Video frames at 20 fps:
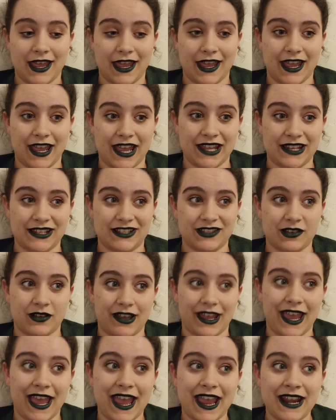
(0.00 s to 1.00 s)
And so
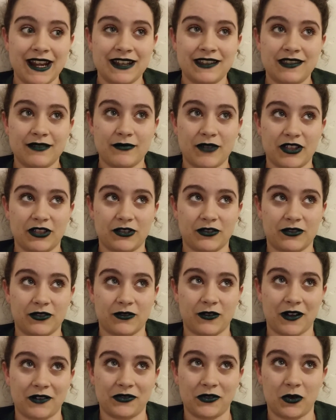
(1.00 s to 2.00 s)
I hated the mother
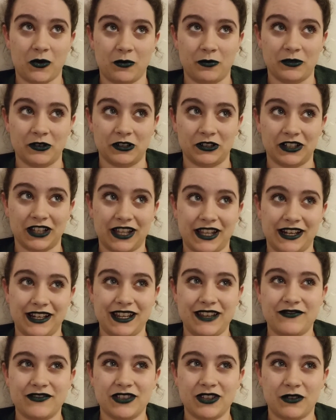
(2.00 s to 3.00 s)
throughout the whole book, and
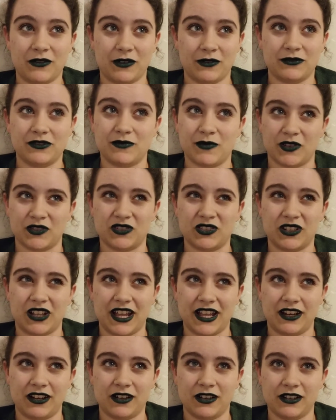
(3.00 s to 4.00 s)
even though I was supposed to
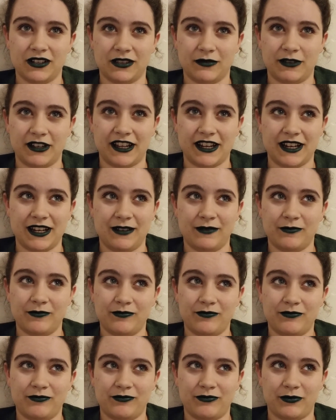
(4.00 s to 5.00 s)
like her in the beginning,
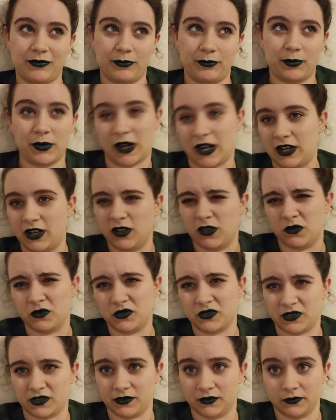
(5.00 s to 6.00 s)
but I knew,
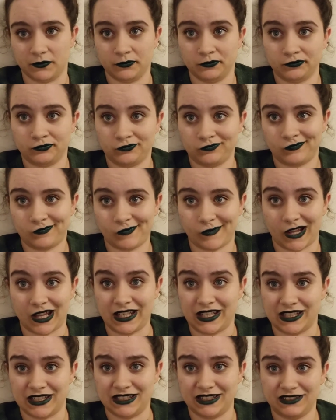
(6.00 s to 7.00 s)
so I
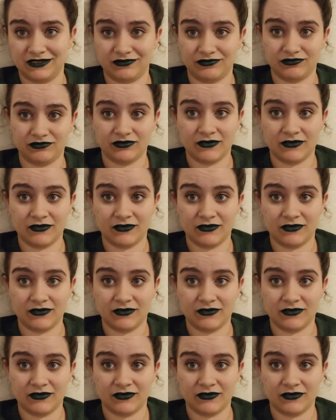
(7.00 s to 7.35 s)
didn't.